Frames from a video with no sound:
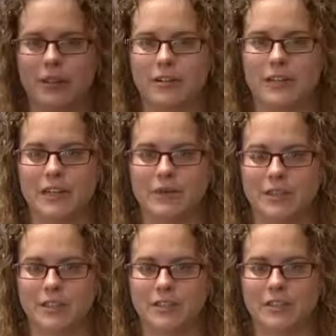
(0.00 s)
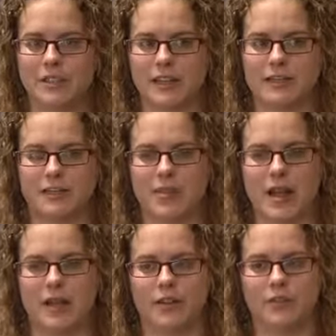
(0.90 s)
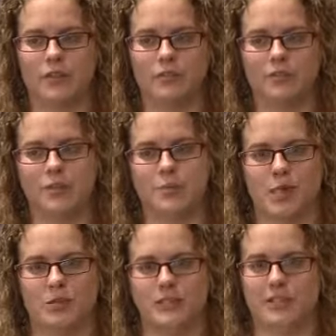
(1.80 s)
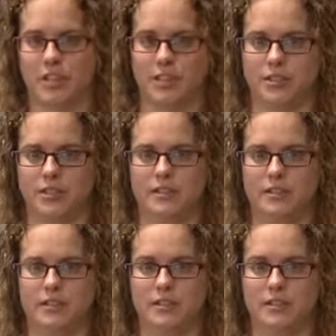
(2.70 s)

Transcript: got any questions, I guess, around all of those policy changes?